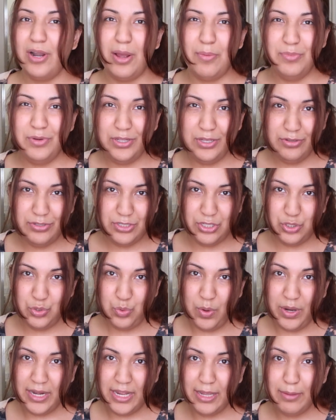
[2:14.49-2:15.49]
I'm gonna use a
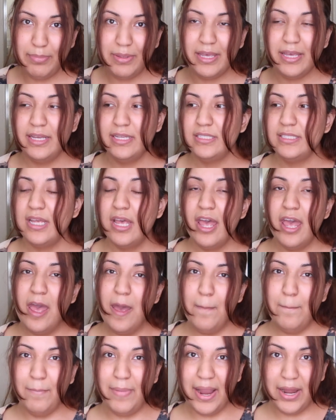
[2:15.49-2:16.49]
20 because
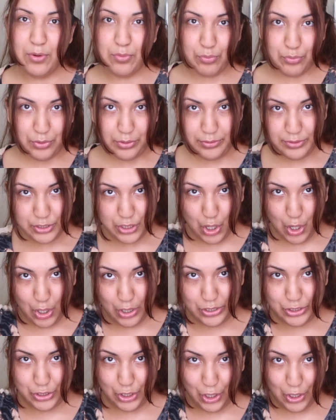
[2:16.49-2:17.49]
my roots
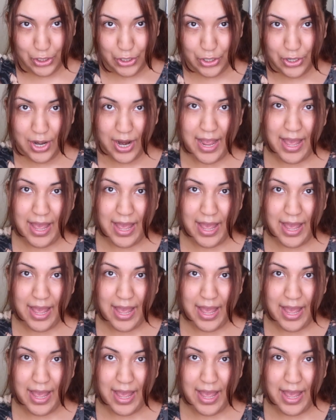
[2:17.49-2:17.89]
are darker.